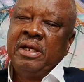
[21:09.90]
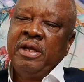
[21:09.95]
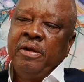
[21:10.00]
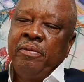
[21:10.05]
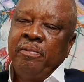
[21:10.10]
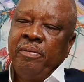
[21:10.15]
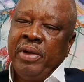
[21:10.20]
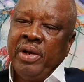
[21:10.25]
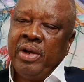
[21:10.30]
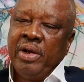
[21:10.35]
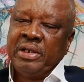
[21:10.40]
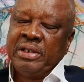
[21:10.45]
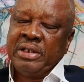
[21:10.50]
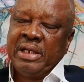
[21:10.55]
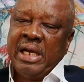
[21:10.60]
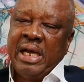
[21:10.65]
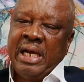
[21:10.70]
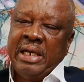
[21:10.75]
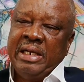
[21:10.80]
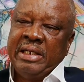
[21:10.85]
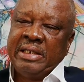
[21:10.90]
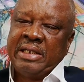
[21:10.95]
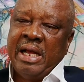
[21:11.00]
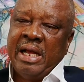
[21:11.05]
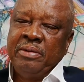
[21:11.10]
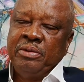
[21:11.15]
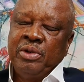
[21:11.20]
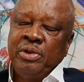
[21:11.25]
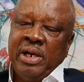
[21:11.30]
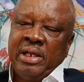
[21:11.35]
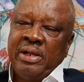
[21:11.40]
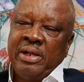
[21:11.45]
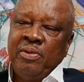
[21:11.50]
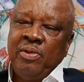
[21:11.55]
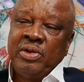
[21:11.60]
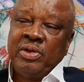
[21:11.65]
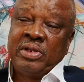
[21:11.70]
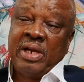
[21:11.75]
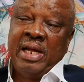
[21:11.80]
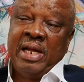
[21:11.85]
because at the time Jonathan
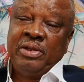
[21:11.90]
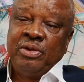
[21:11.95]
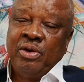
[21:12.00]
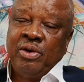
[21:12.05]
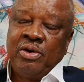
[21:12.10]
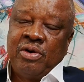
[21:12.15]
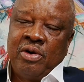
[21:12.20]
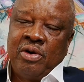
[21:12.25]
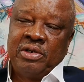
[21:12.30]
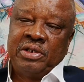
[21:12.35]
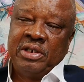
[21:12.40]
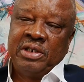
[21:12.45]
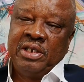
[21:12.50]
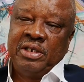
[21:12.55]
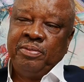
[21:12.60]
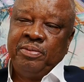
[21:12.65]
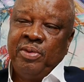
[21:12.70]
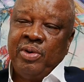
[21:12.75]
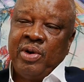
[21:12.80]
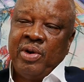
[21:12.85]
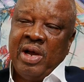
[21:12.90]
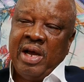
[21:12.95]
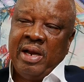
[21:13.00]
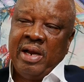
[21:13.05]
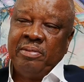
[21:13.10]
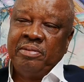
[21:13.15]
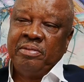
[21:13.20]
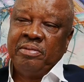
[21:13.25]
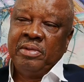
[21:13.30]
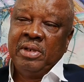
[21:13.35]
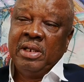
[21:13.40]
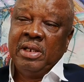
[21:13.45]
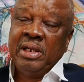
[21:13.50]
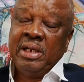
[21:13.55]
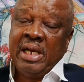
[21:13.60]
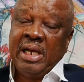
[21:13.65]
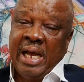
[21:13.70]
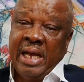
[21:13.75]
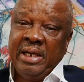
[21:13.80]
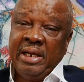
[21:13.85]
was trying to crush this Boko Haram,
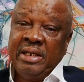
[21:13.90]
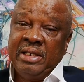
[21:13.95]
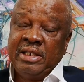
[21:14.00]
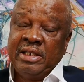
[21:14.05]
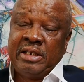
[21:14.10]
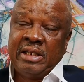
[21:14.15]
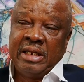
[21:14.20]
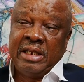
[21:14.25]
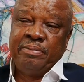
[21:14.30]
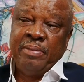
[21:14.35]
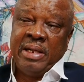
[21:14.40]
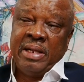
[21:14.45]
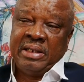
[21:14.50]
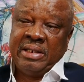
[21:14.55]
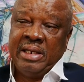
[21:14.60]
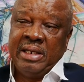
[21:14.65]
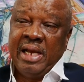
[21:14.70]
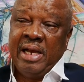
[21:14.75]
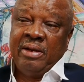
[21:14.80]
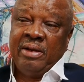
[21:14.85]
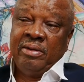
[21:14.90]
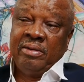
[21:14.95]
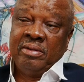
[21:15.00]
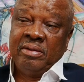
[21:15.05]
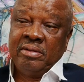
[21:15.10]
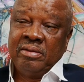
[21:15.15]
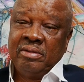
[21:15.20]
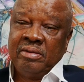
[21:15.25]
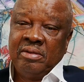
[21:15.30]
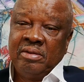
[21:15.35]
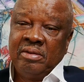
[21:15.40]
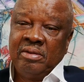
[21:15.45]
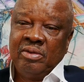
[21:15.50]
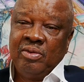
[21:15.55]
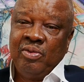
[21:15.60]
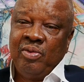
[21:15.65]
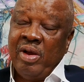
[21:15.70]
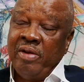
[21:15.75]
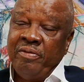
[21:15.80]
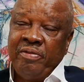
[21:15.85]
his statements then
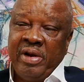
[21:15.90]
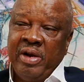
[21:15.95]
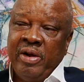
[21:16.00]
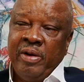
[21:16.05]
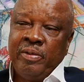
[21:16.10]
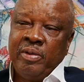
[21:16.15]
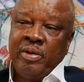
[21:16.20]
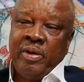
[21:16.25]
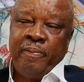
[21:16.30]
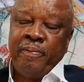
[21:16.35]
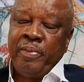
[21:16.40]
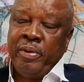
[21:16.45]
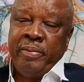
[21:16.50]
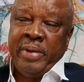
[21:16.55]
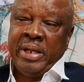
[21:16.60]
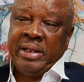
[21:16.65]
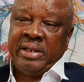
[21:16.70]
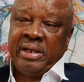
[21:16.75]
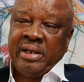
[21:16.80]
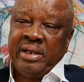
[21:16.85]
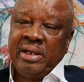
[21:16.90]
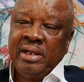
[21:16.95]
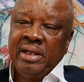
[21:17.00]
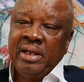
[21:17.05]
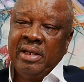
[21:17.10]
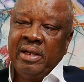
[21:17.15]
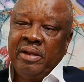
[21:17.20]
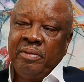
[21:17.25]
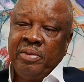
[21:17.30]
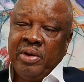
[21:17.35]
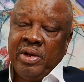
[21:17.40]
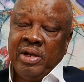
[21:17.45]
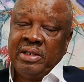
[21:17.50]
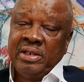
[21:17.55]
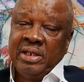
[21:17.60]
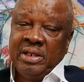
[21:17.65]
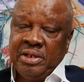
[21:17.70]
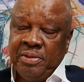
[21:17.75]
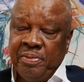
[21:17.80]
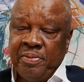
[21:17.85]
were very uncomplimentary, because he
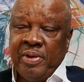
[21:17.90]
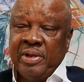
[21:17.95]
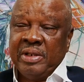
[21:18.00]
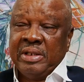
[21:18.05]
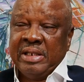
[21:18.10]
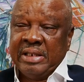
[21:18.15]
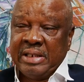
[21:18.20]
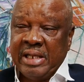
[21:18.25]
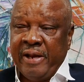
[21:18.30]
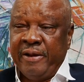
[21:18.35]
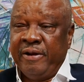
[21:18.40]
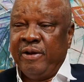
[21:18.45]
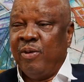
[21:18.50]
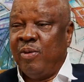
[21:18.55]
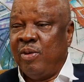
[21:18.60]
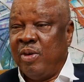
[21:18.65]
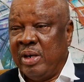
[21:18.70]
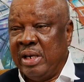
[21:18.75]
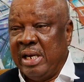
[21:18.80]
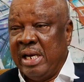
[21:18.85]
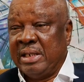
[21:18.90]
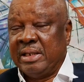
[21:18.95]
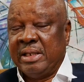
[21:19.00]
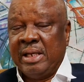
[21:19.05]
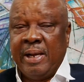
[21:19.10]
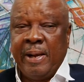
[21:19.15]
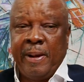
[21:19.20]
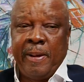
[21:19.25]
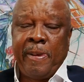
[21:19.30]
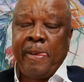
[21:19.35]
kept on telling the world that